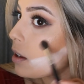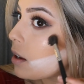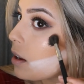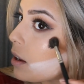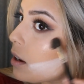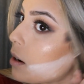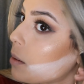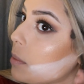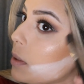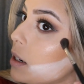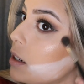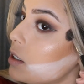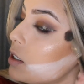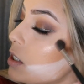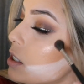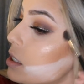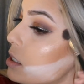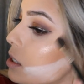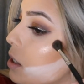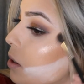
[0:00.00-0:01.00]
And I'm going to
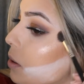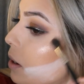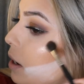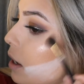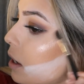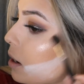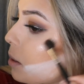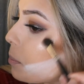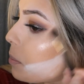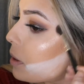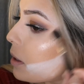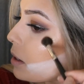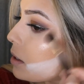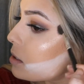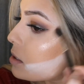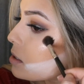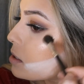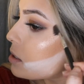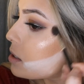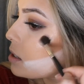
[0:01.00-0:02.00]
just go ahead and
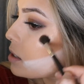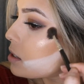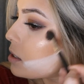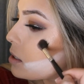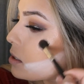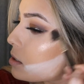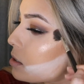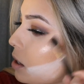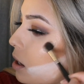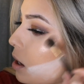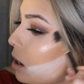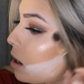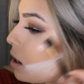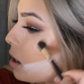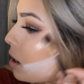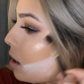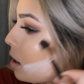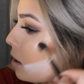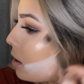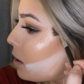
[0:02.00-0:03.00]
place this
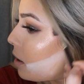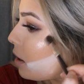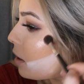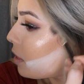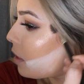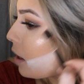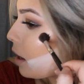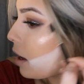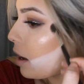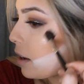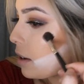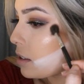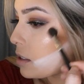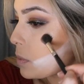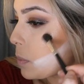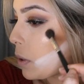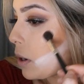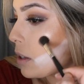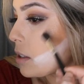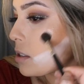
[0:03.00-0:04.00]
on the highest
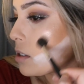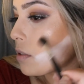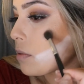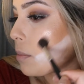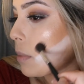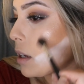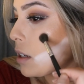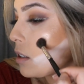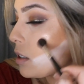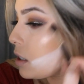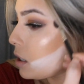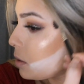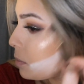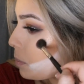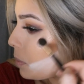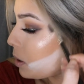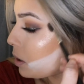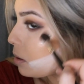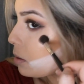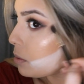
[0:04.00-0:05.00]
points of my
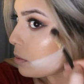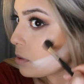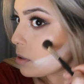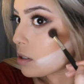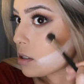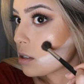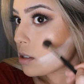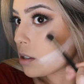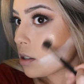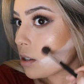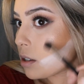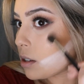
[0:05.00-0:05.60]
cheekbones.